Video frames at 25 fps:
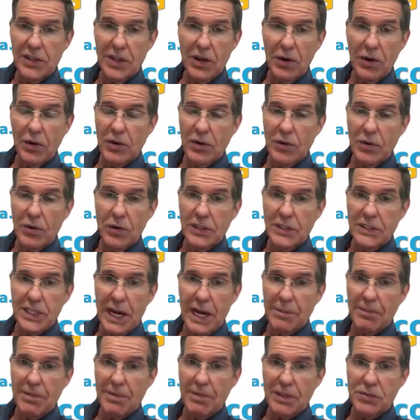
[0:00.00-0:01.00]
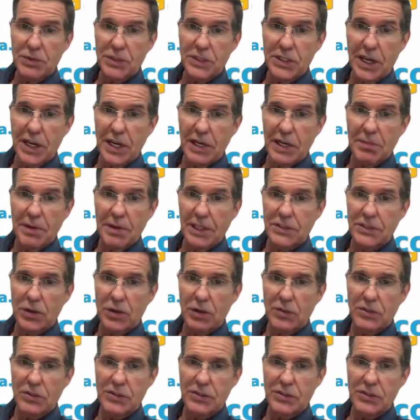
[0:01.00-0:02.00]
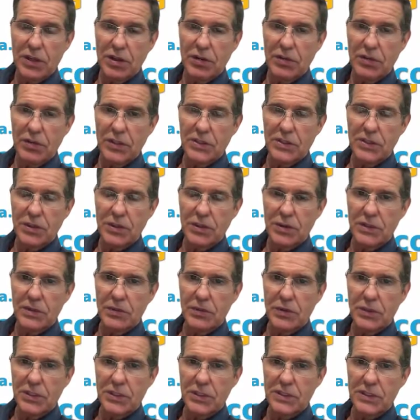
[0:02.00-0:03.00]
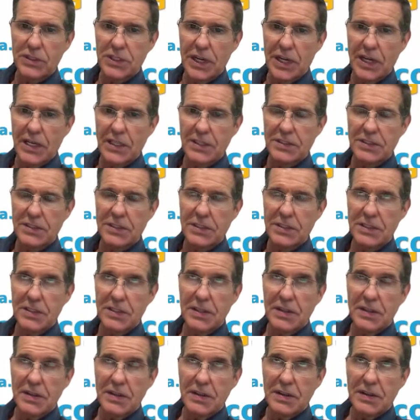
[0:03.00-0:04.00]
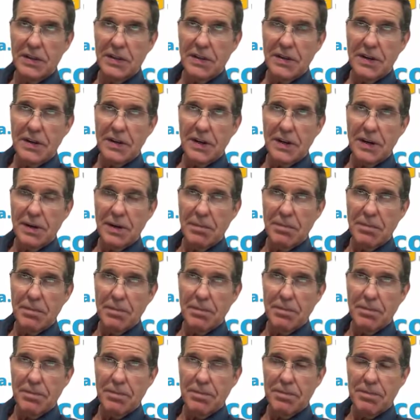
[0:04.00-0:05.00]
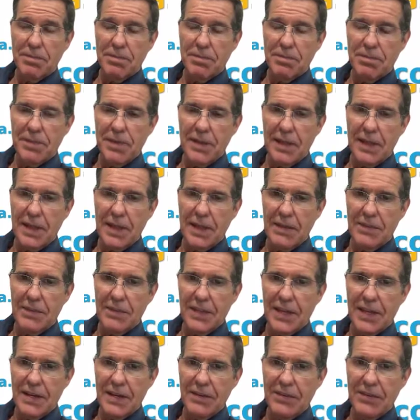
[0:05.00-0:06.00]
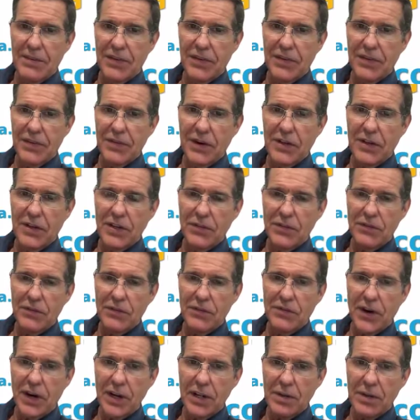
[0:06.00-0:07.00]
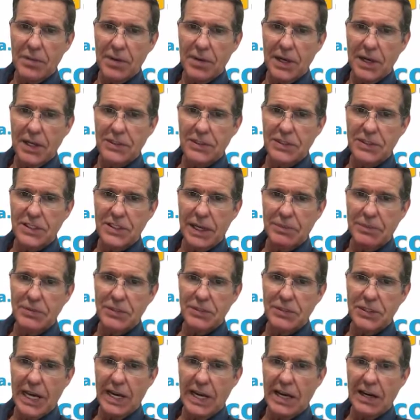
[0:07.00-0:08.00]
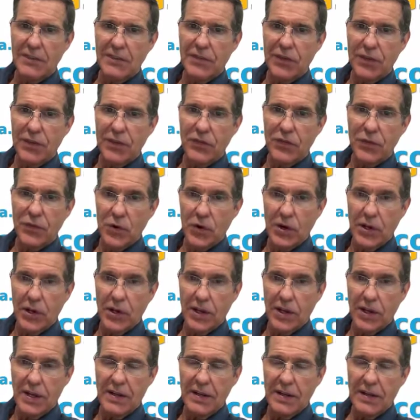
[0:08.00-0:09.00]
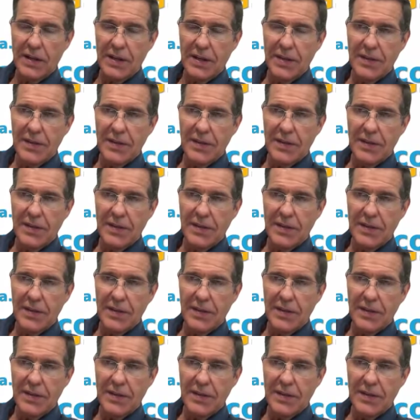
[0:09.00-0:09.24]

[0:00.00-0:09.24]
the only topics we talk about is gold and silver, so which is nice. And then if you can follow me on Substack for free.